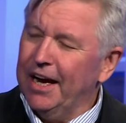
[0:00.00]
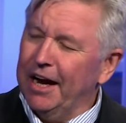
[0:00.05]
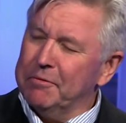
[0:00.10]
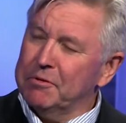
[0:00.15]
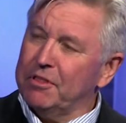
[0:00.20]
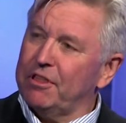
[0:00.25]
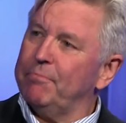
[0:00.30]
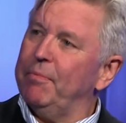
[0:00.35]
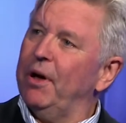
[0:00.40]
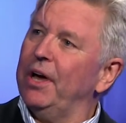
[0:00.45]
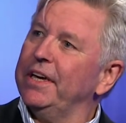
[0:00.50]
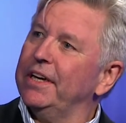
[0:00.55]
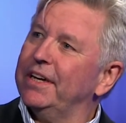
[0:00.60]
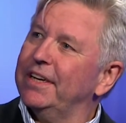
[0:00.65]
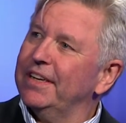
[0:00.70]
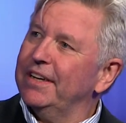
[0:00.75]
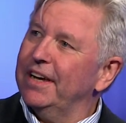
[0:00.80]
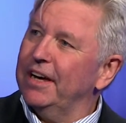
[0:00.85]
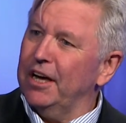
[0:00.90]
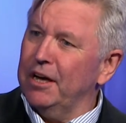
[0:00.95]
I mean,
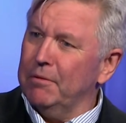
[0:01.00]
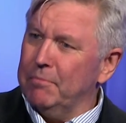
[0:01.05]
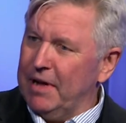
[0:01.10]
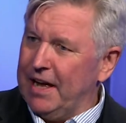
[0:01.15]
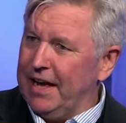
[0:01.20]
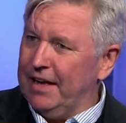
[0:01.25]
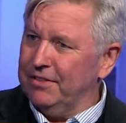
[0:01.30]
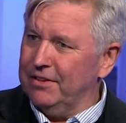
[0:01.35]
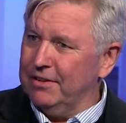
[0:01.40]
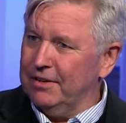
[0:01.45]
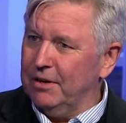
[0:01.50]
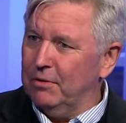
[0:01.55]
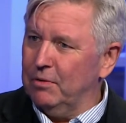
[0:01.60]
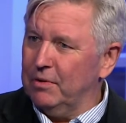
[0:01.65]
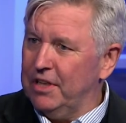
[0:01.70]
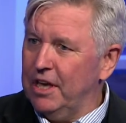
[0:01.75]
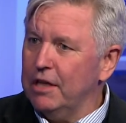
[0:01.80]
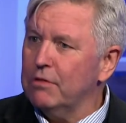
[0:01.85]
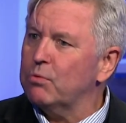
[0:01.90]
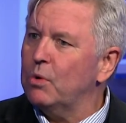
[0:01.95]
Spike had
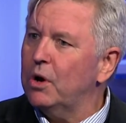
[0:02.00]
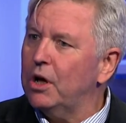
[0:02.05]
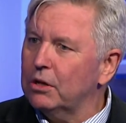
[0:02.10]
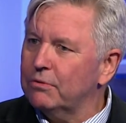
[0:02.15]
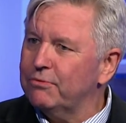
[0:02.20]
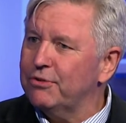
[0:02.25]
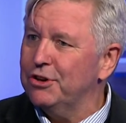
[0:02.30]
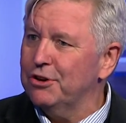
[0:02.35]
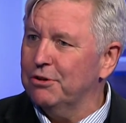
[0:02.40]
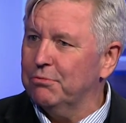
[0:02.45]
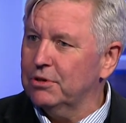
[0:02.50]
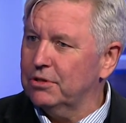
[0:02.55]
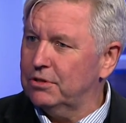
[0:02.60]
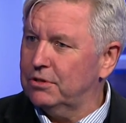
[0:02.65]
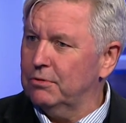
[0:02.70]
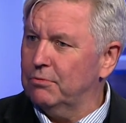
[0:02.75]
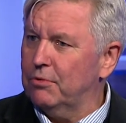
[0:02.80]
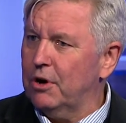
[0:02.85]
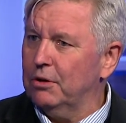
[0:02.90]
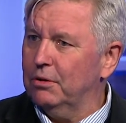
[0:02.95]
his worldview was
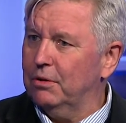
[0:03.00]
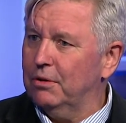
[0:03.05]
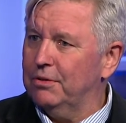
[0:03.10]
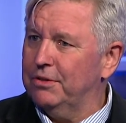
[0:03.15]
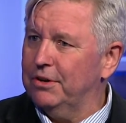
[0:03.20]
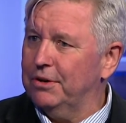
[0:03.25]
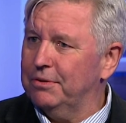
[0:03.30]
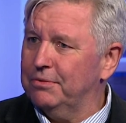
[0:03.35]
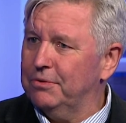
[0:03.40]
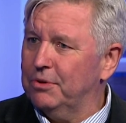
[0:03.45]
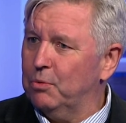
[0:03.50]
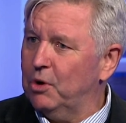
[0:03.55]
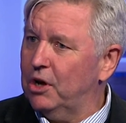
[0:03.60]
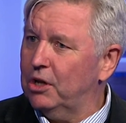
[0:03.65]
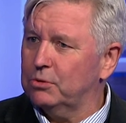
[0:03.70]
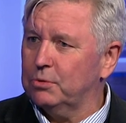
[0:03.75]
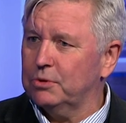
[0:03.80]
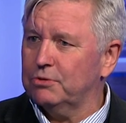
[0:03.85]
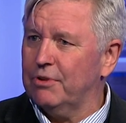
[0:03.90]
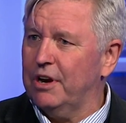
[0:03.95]
the
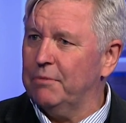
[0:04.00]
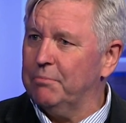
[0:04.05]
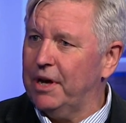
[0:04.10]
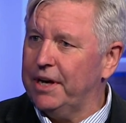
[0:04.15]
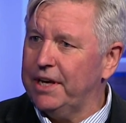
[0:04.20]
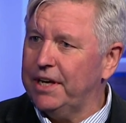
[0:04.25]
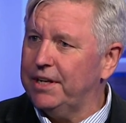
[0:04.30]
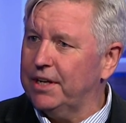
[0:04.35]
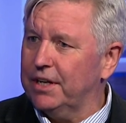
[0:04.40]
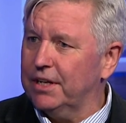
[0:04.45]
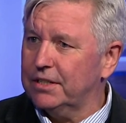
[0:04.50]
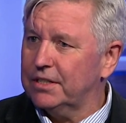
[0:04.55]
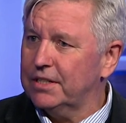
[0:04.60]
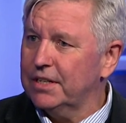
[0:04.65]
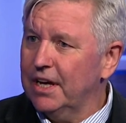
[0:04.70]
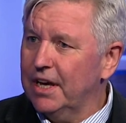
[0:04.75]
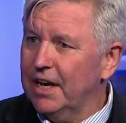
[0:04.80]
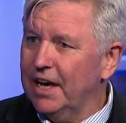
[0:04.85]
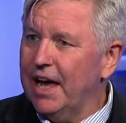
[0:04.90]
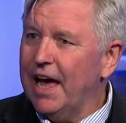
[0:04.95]
world was run by
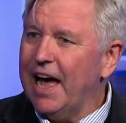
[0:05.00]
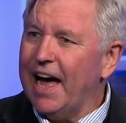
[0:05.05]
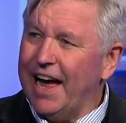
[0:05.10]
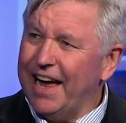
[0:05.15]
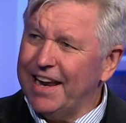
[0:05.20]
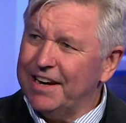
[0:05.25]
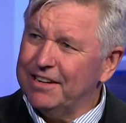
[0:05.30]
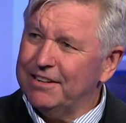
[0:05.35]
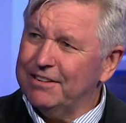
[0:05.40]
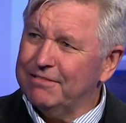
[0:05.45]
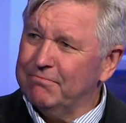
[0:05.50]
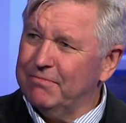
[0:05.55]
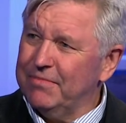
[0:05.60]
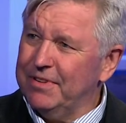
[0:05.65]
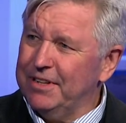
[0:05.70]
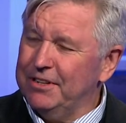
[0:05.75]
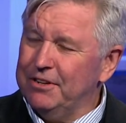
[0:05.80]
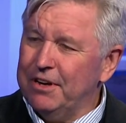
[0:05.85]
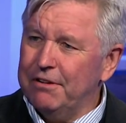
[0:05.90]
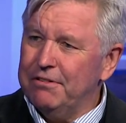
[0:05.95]
idiots. And,
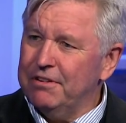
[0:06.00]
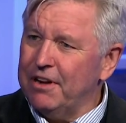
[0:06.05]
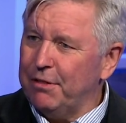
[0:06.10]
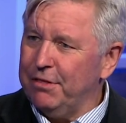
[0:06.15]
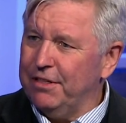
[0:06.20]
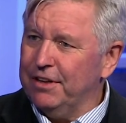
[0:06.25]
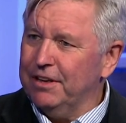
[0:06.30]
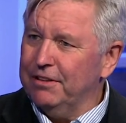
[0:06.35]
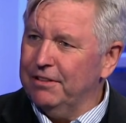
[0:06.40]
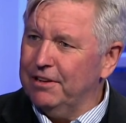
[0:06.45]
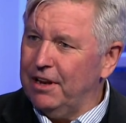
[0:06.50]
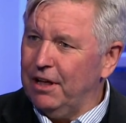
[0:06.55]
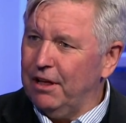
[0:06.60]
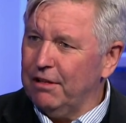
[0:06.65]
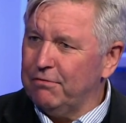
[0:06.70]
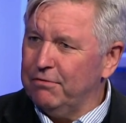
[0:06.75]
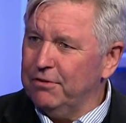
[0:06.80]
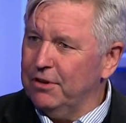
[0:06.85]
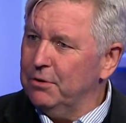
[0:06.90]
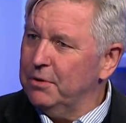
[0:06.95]
you know, nothing in the
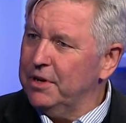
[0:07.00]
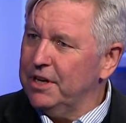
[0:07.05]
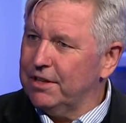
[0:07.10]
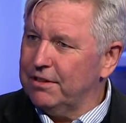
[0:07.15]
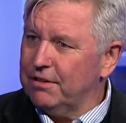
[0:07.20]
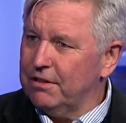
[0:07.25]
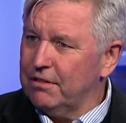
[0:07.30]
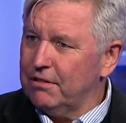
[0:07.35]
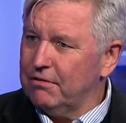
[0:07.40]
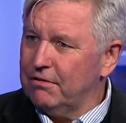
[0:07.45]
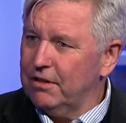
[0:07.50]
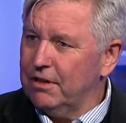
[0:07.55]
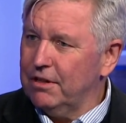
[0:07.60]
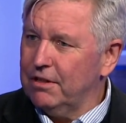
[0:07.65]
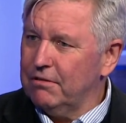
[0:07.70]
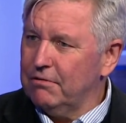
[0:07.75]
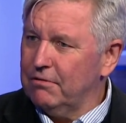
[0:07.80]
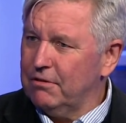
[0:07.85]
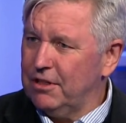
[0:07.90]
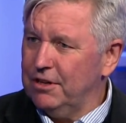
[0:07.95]
last few weeks has
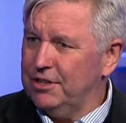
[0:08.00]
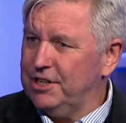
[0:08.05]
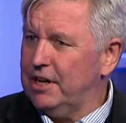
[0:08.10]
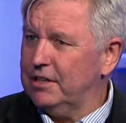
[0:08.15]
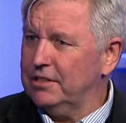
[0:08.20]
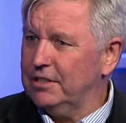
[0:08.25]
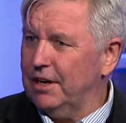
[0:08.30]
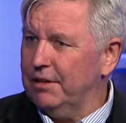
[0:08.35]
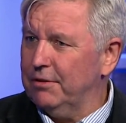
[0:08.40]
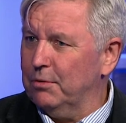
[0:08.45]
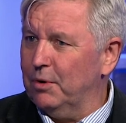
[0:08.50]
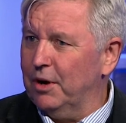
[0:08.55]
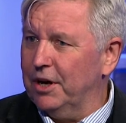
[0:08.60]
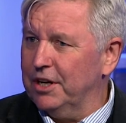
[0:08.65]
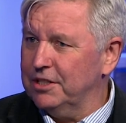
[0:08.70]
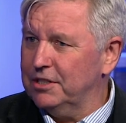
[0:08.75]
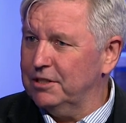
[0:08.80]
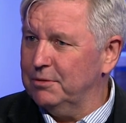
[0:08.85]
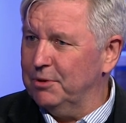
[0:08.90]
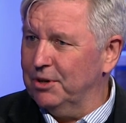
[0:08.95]
suggests
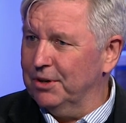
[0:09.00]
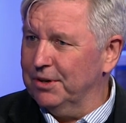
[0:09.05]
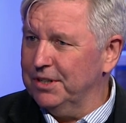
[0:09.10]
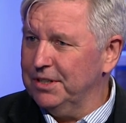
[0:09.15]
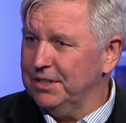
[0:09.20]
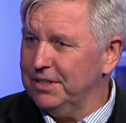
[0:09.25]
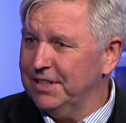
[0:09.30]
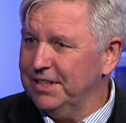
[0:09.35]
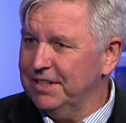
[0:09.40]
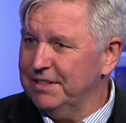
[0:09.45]
otherwise, to be honest.